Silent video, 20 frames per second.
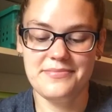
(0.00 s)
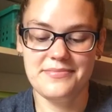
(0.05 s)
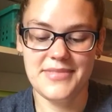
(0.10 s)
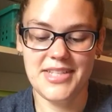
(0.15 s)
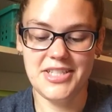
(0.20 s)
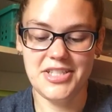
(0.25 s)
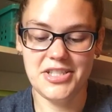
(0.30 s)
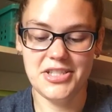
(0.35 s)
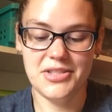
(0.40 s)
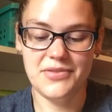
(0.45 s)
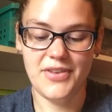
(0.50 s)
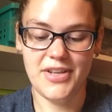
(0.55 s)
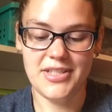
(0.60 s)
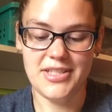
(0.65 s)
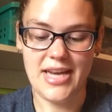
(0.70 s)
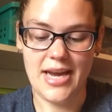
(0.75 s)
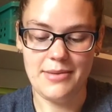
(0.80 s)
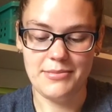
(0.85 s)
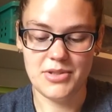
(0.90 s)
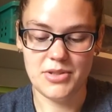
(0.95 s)
It's just fun
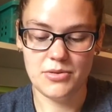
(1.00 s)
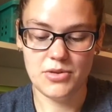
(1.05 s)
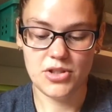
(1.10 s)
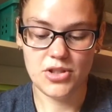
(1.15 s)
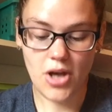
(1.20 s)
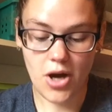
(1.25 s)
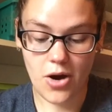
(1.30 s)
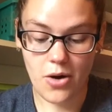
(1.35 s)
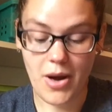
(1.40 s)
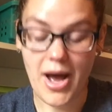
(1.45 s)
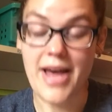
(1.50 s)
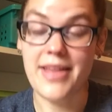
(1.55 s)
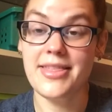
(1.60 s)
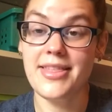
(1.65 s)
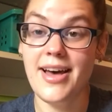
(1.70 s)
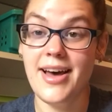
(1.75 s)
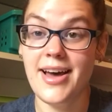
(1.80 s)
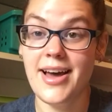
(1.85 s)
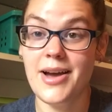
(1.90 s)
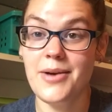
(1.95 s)
times. So I
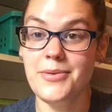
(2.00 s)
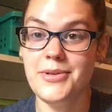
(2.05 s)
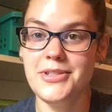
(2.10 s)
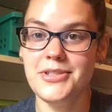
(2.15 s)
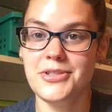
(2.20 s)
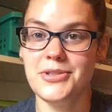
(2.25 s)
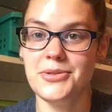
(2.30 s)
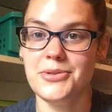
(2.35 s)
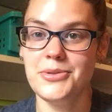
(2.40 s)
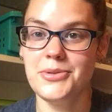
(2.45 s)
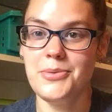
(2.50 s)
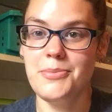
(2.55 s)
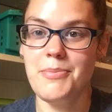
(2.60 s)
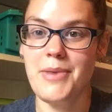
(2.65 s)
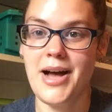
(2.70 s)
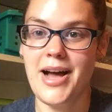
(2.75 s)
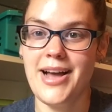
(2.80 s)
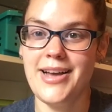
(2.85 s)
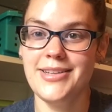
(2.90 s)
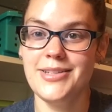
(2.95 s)
thought I would do
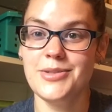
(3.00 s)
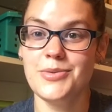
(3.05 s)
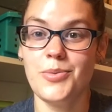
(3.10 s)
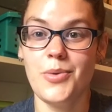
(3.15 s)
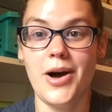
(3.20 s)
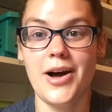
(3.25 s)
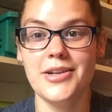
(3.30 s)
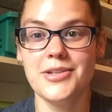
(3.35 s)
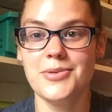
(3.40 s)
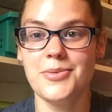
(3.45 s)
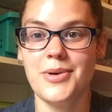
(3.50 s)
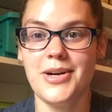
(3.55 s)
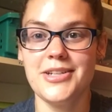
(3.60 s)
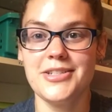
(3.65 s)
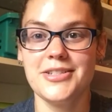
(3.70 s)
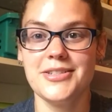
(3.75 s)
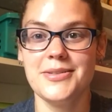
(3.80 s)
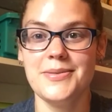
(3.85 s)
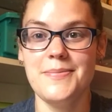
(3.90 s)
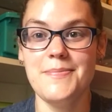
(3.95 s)
my Swatch
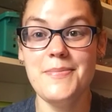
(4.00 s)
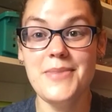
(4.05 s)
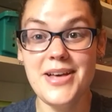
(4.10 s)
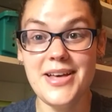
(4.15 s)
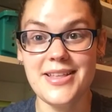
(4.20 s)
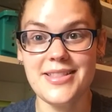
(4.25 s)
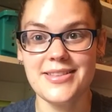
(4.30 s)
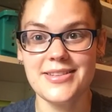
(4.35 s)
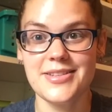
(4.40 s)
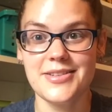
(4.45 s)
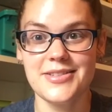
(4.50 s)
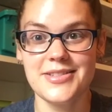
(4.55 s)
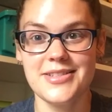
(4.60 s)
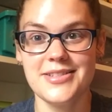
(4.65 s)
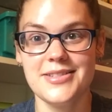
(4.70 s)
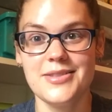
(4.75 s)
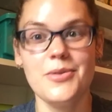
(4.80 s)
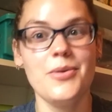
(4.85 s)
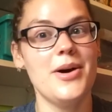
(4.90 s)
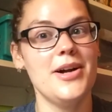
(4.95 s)
watch of the month. So this
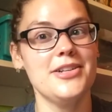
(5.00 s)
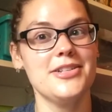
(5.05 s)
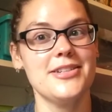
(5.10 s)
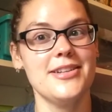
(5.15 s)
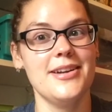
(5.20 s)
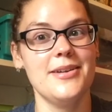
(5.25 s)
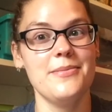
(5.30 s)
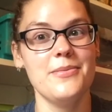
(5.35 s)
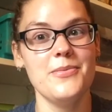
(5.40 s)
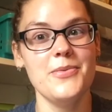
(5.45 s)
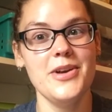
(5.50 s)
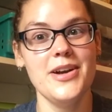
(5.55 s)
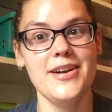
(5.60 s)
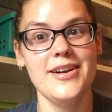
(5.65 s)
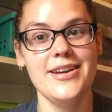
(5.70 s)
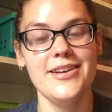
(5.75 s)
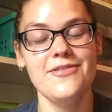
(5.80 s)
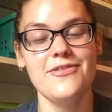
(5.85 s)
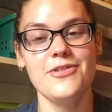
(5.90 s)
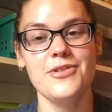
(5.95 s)
is the watch that I've been
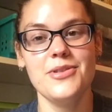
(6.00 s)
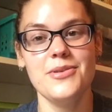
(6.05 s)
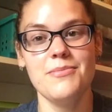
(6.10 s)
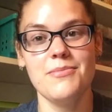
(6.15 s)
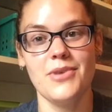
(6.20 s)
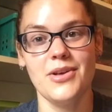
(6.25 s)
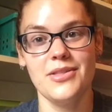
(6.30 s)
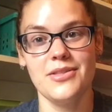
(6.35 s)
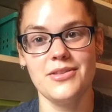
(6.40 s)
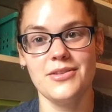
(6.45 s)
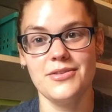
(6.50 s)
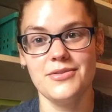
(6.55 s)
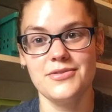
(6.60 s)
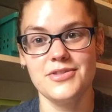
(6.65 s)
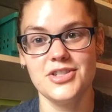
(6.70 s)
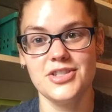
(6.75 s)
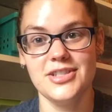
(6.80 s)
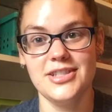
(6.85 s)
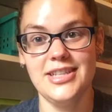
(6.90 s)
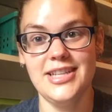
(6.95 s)
wearing for the month of
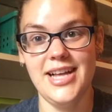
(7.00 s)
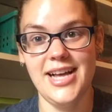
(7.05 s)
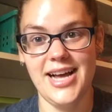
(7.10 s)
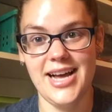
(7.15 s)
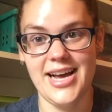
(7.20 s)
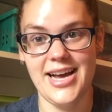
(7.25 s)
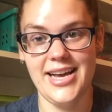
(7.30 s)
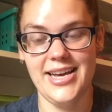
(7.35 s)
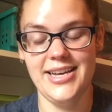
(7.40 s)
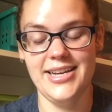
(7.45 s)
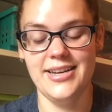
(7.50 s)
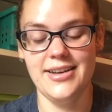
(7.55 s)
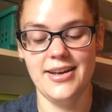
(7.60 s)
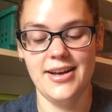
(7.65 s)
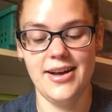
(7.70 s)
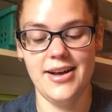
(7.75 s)
July.